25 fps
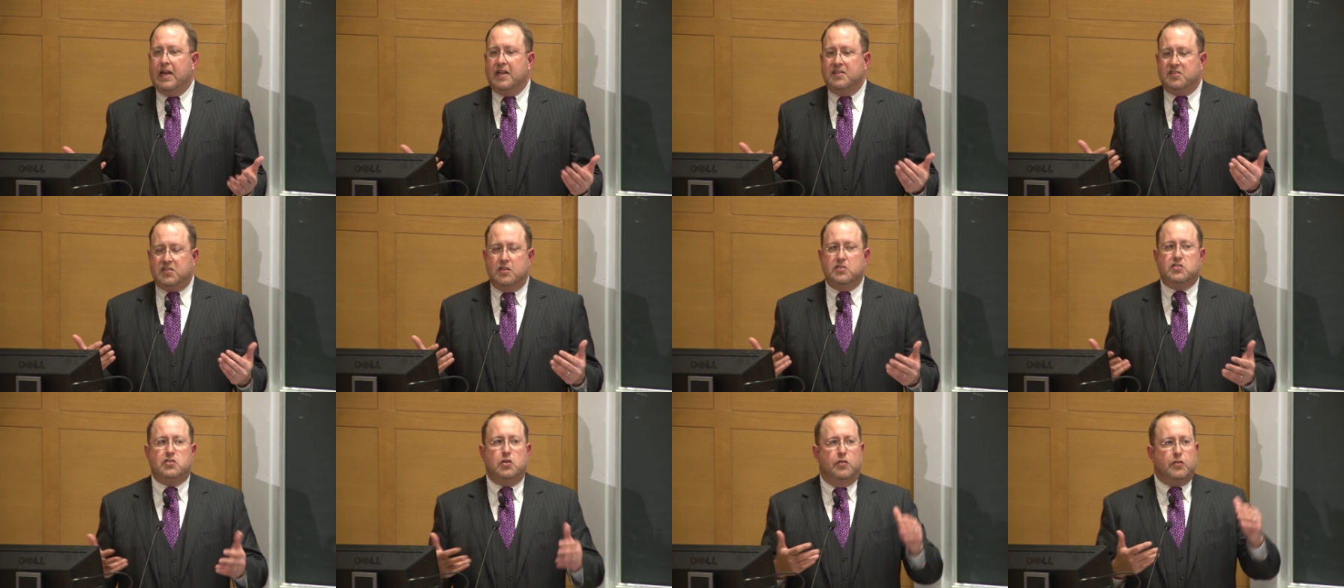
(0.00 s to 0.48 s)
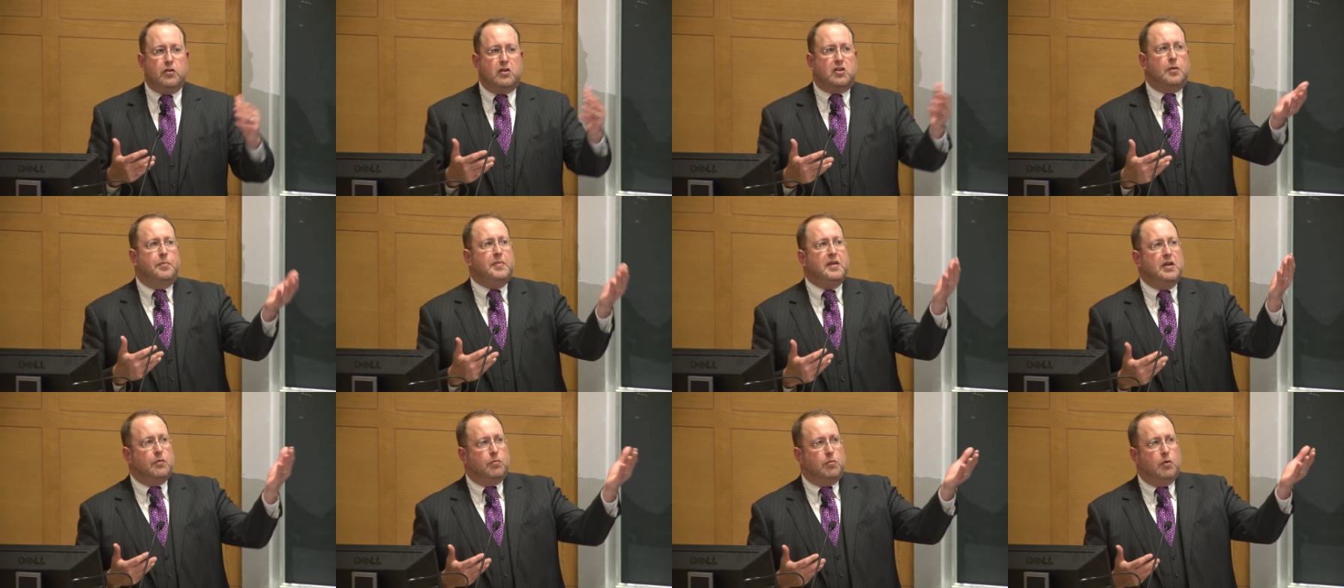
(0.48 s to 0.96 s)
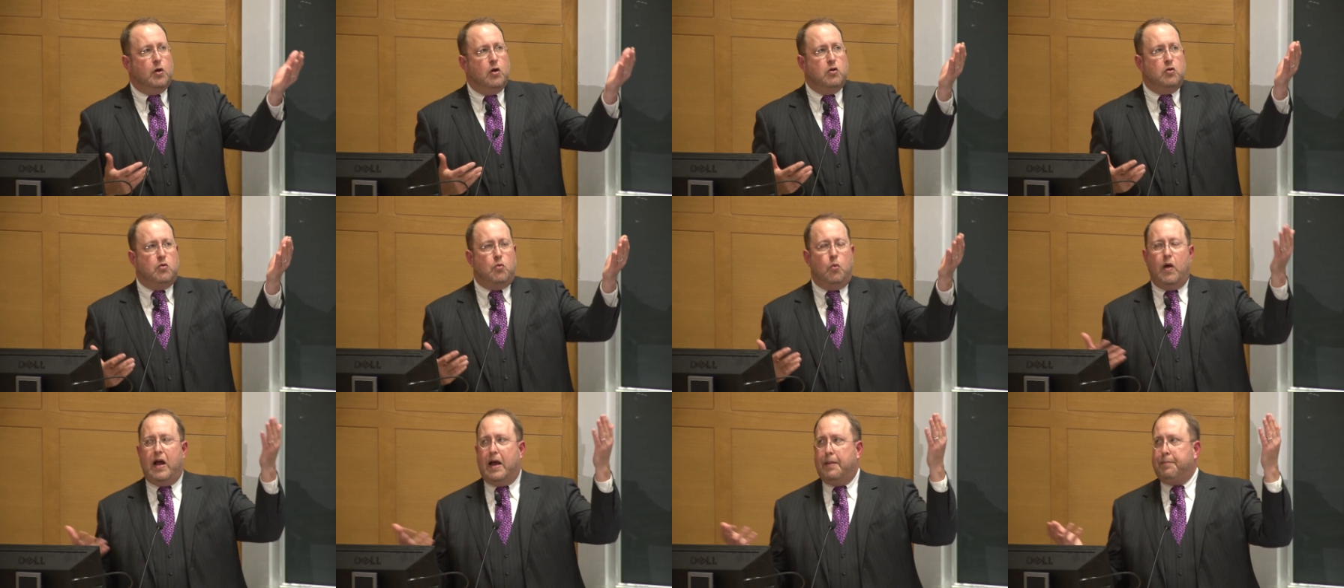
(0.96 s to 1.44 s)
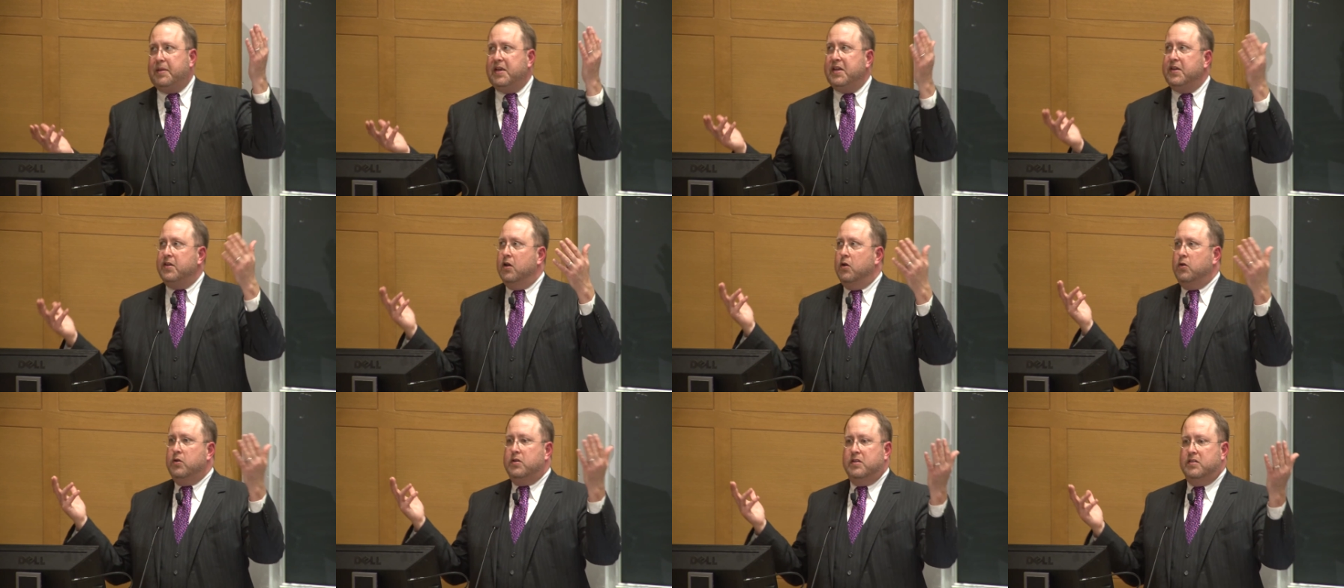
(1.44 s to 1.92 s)
And I said, so there could be a rogue
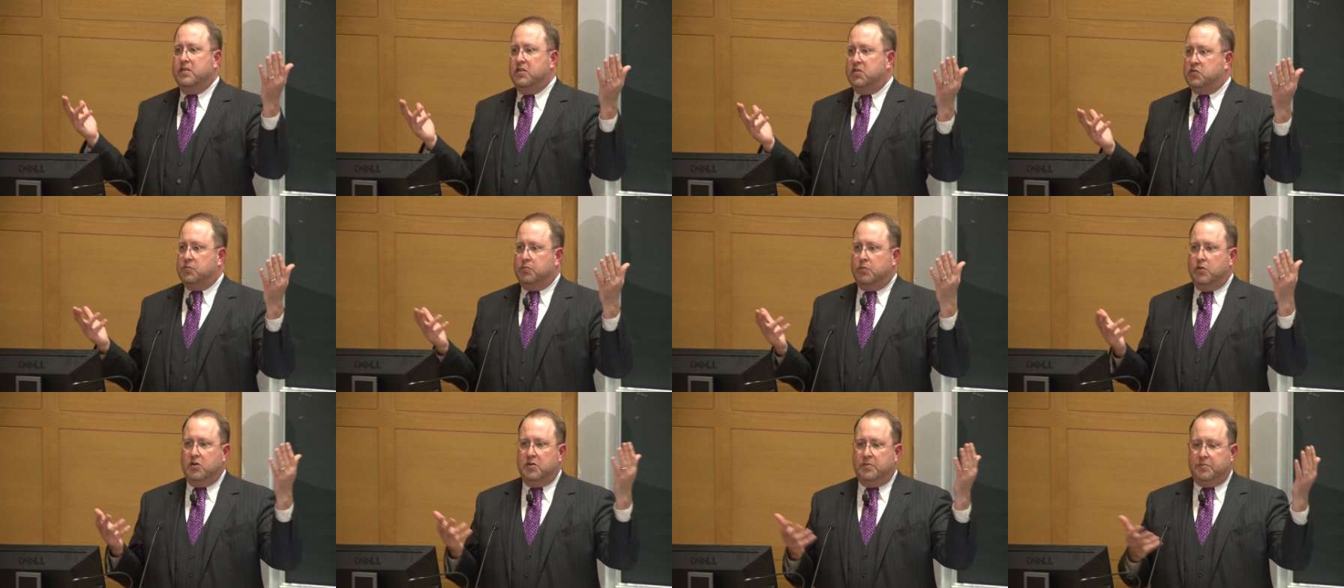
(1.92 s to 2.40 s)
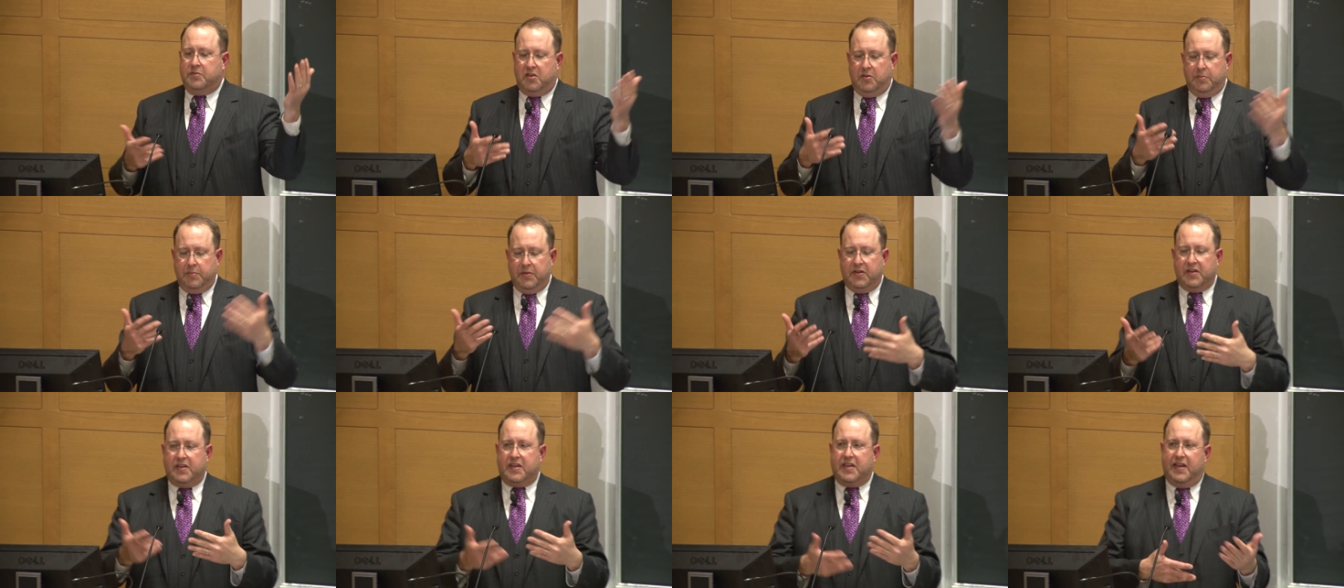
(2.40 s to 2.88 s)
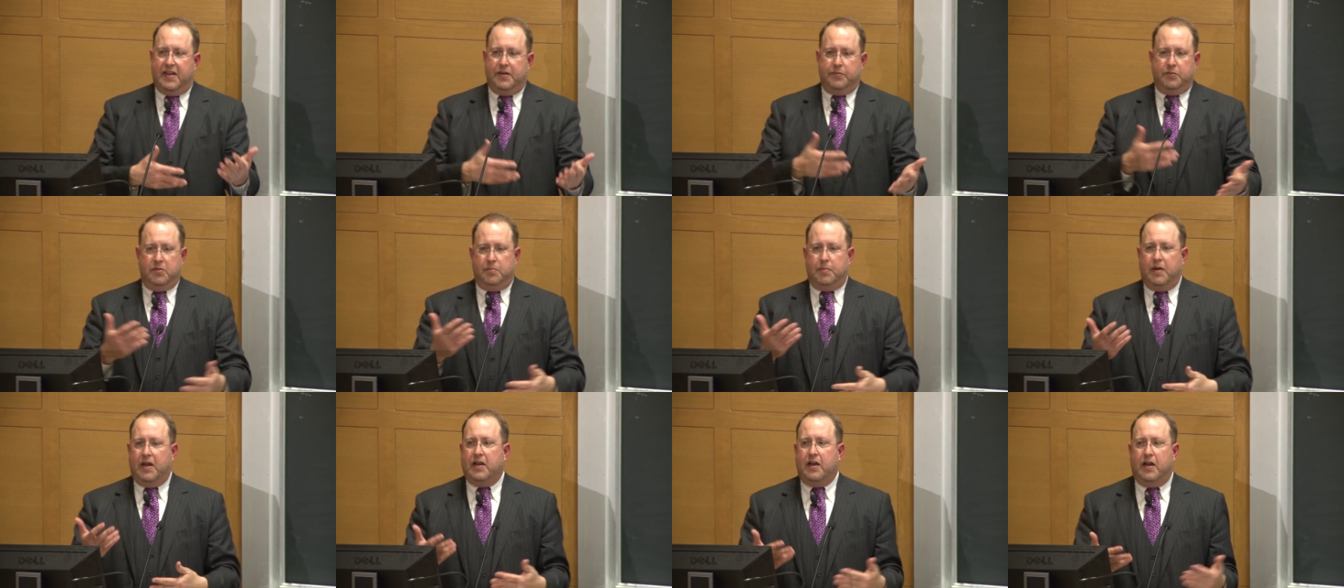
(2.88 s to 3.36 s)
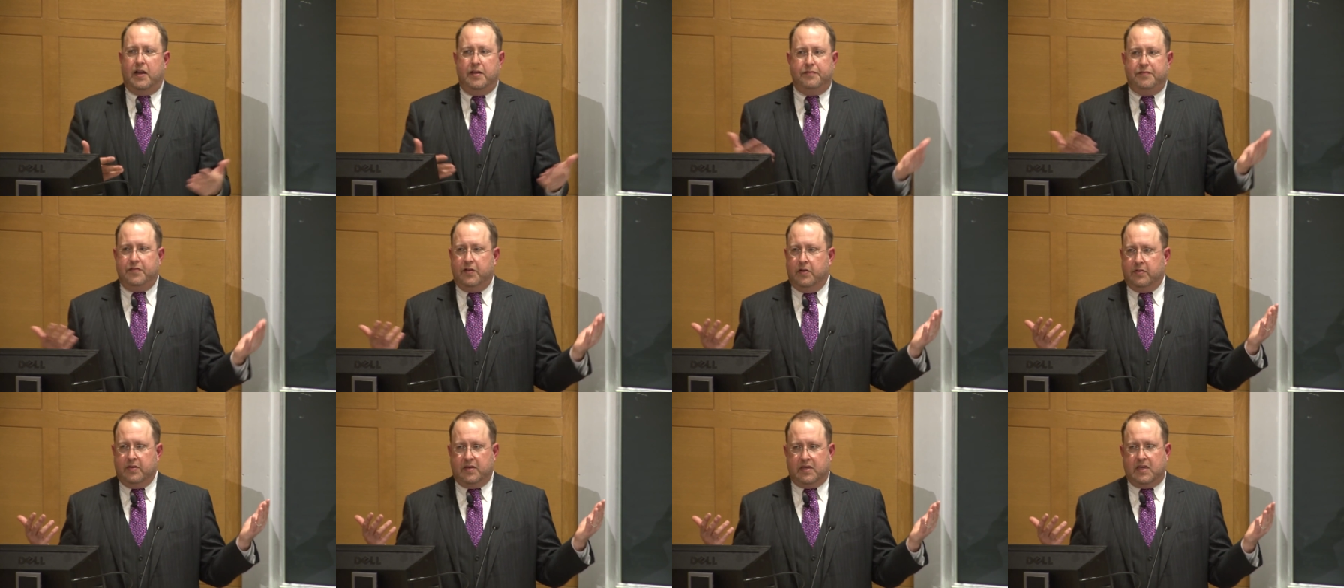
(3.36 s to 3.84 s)
WAPI node in this room communicating with my
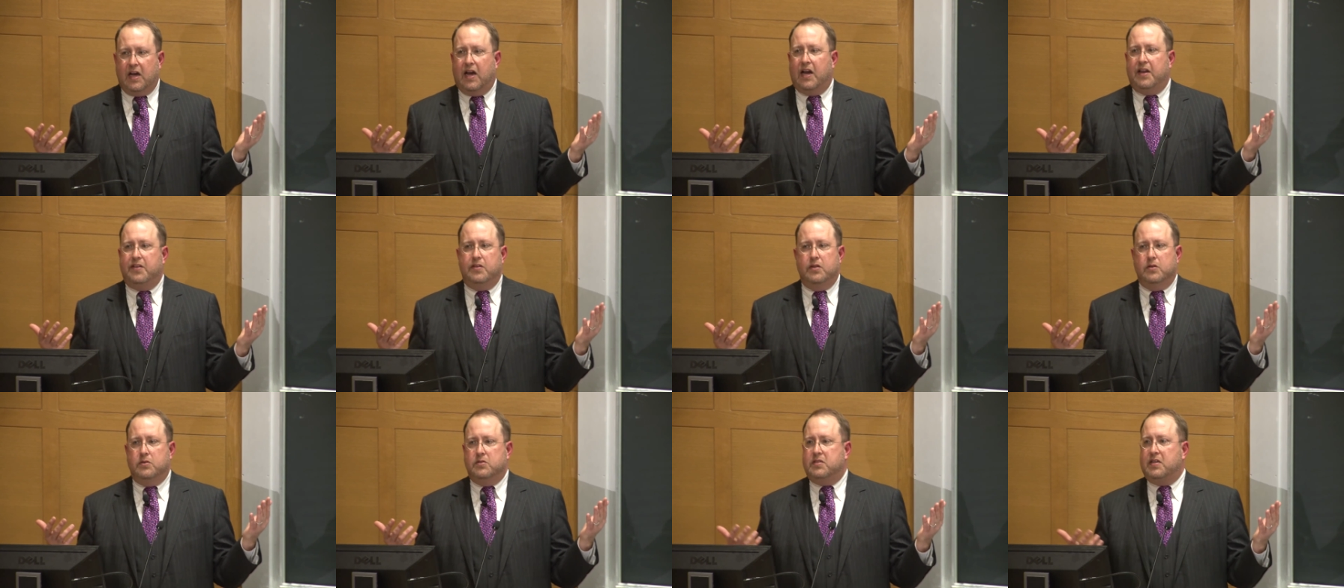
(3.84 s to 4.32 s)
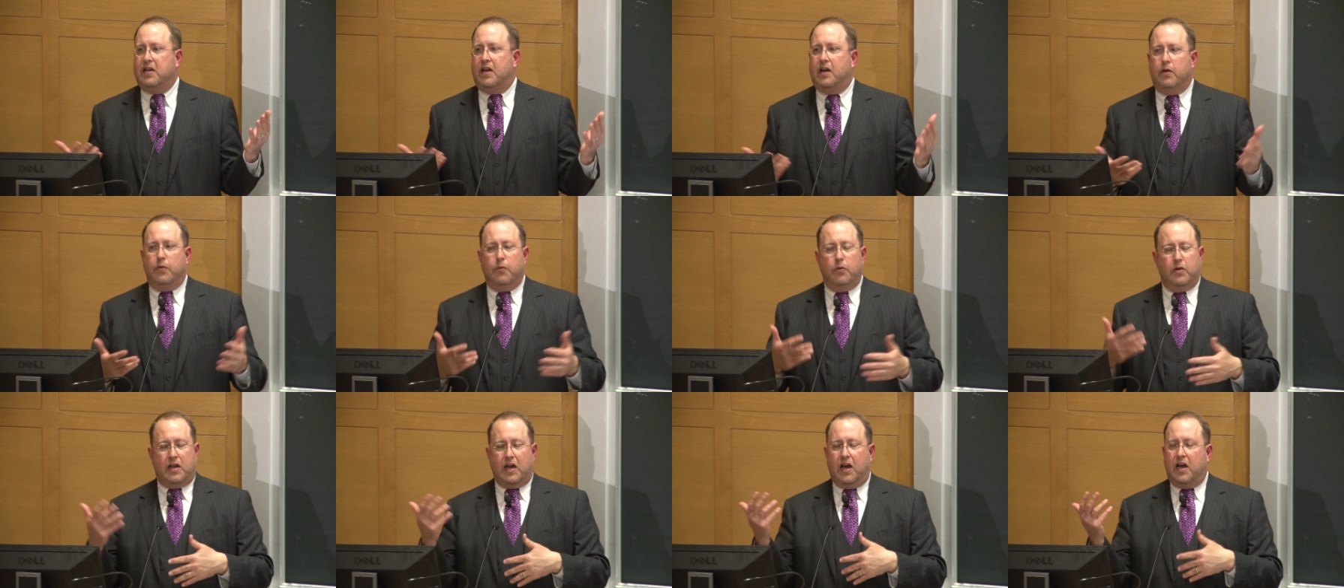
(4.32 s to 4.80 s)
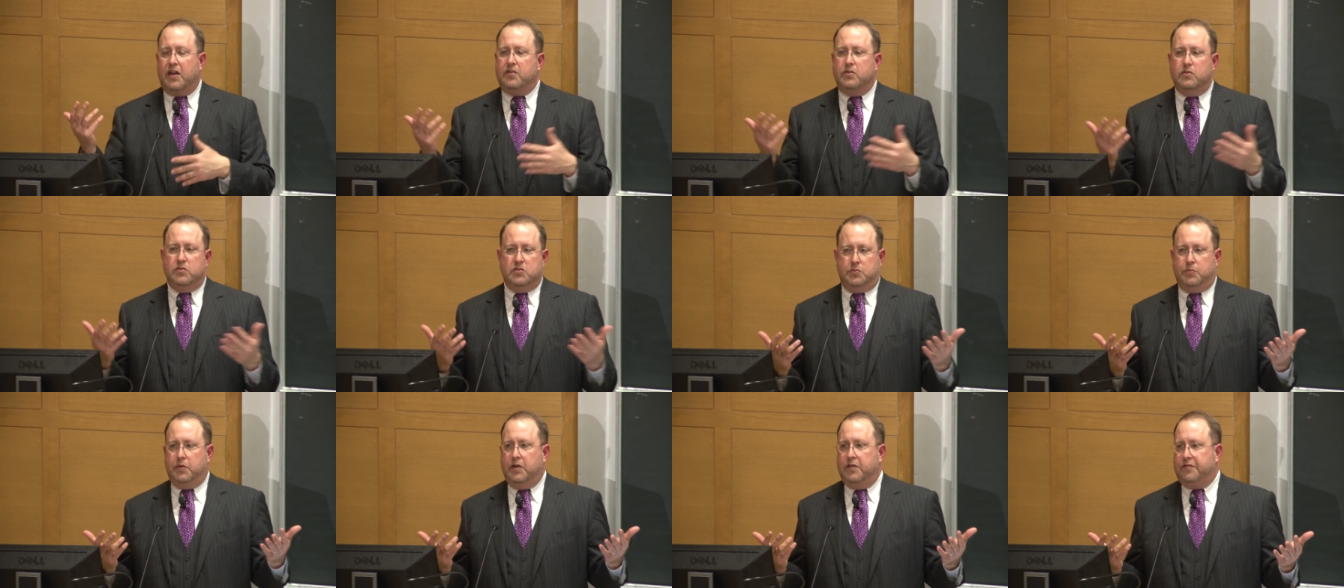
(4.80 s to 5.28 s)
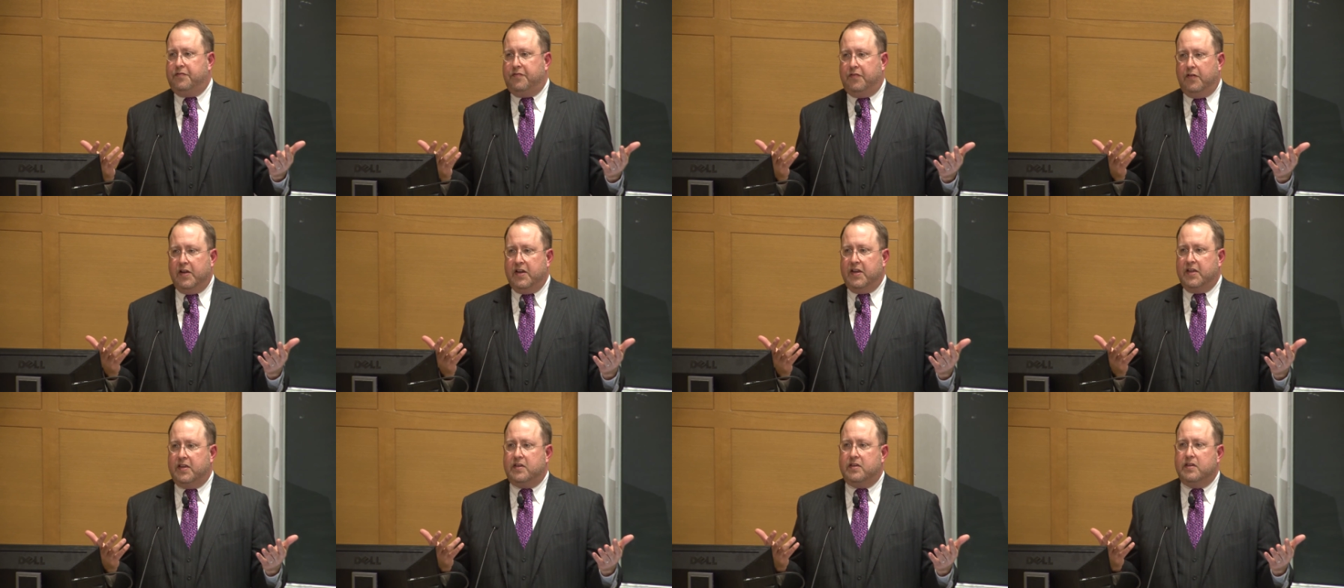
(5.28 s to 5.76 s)
iPhone and God knows how, God knows what
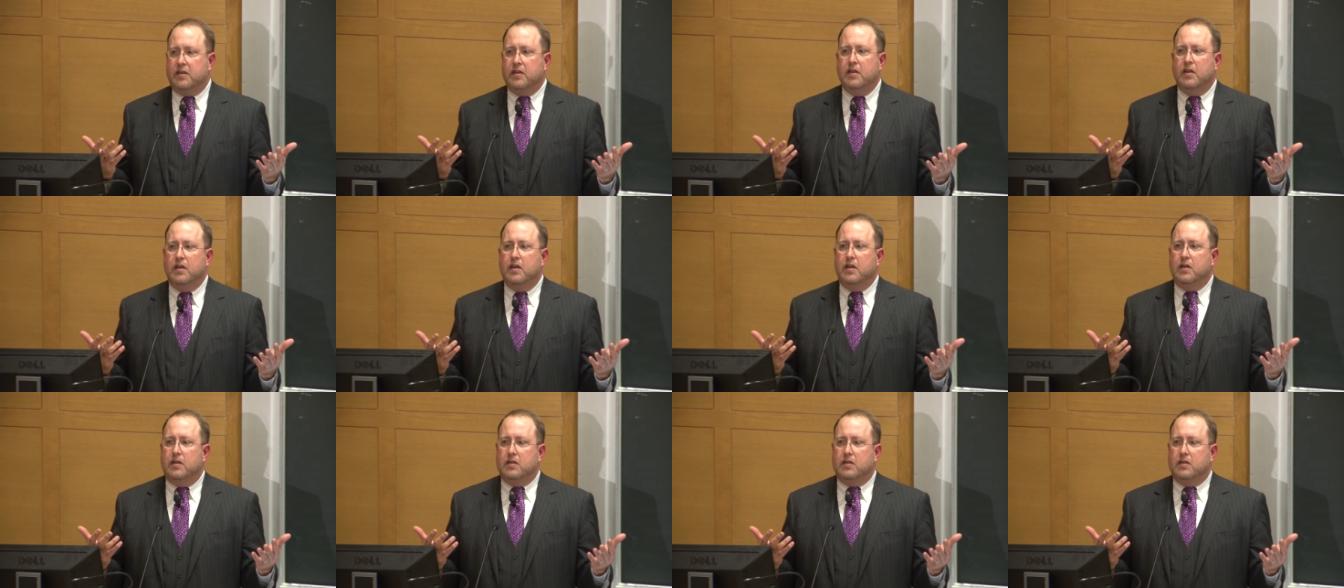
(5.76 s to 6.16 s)
freak,